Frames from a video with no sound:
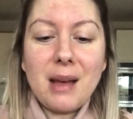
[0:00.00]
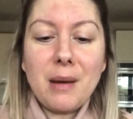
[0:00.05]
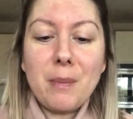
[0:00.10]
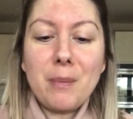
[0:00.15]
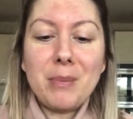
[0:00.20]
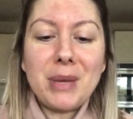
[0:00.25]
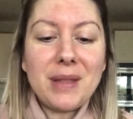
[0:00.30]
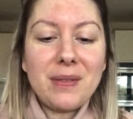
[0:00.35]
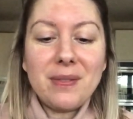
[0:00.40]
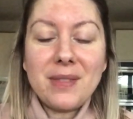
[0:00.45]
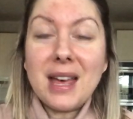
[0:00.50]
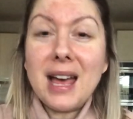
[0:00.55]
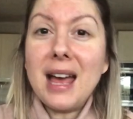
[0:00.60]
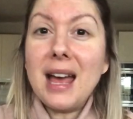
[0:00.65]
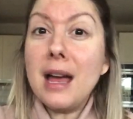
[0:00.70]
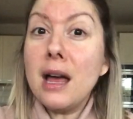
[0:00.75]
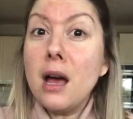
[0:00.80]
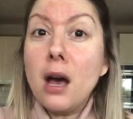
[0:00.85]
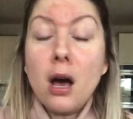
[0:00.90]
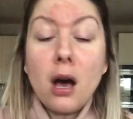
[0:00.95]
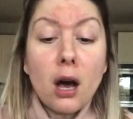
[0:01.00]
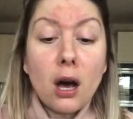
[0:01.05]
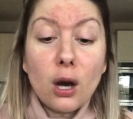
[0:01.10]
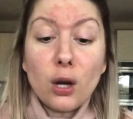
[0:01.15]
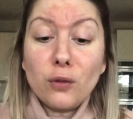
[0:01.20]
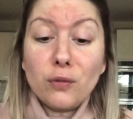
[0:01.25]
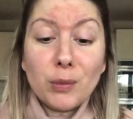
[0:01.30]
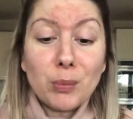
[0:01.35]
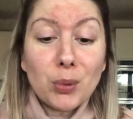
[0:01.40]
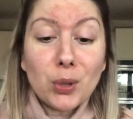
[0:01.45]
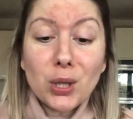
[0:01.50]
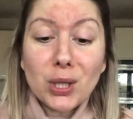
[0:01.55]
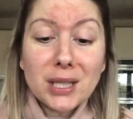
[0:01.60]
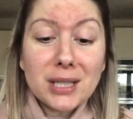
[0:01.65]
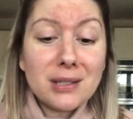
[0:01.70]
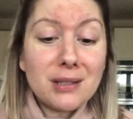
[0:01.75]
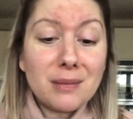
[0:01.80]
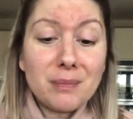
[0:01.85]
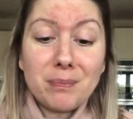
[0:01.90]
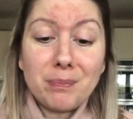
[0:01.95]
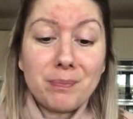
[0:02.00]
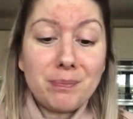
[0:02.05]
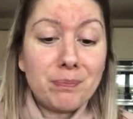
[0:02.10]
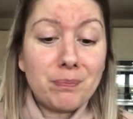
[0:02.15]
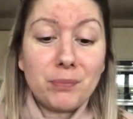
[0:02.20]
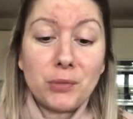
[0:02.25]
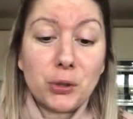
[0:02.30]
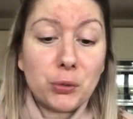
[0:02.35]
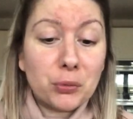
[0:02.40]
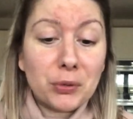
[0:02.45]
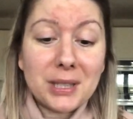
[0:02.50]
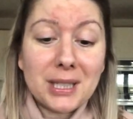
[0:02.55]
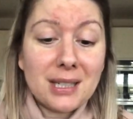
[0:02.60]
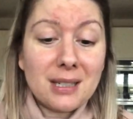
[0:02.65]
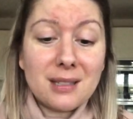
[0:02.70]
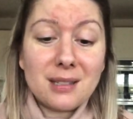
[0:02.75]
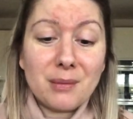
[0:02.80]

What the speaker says: been there, overpriced drinks